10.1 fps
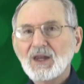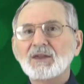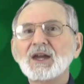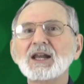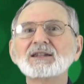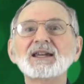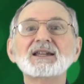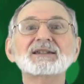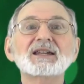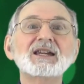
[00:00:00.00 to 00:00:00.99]
That is,
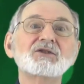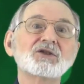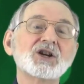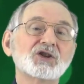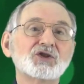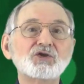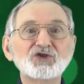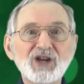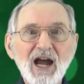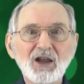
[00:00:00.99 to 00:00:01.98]
it's either too
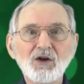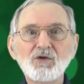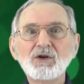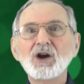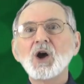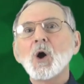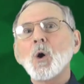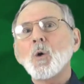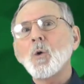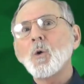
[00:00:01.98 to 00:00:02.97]
shallow
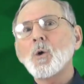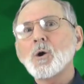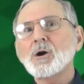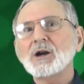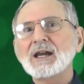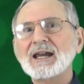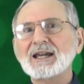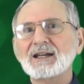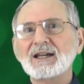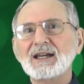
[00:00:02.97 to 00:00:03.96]
or
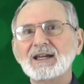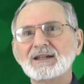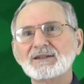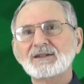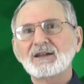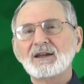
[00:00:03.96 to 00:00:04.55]
it is